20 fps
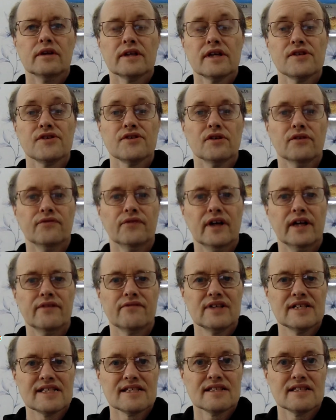What is your
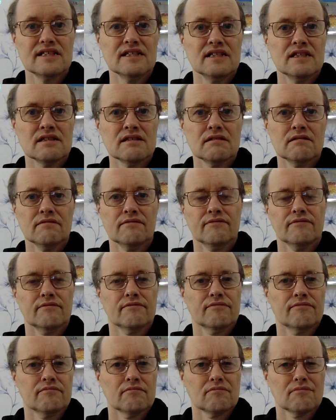favourite season?
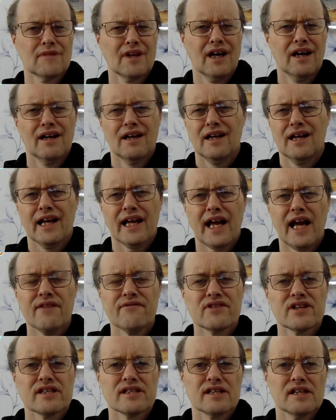
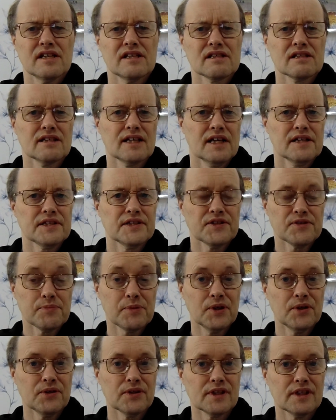Every season has its
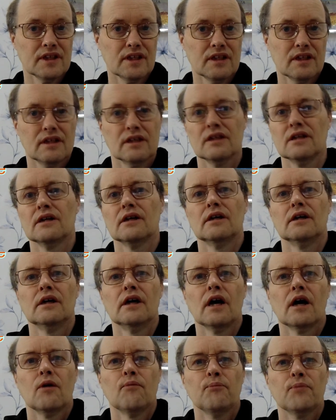beauty
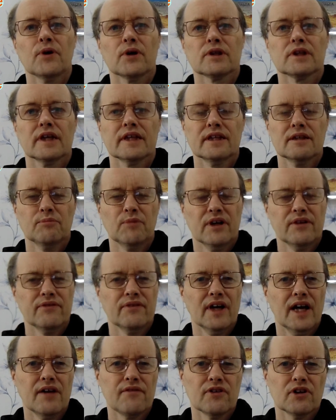but I think my
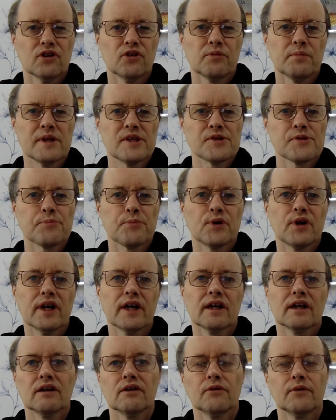favourite would be
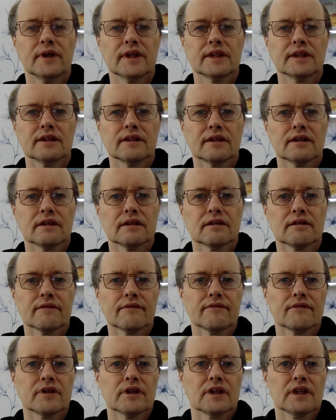spring when
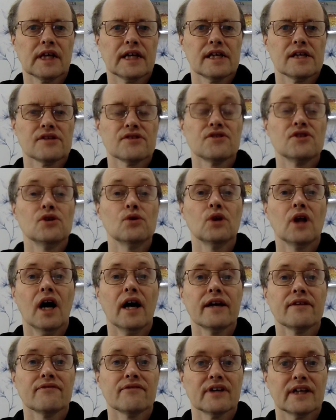there's new
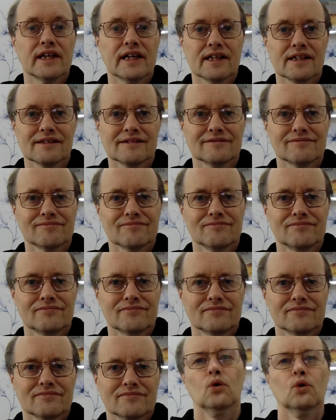life again.
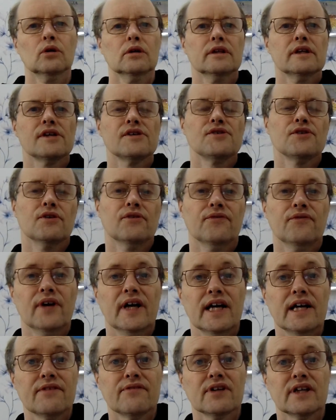What is your
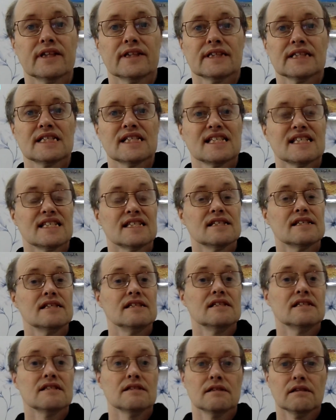favourite
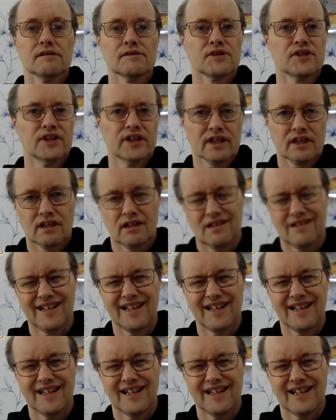seasonal drink?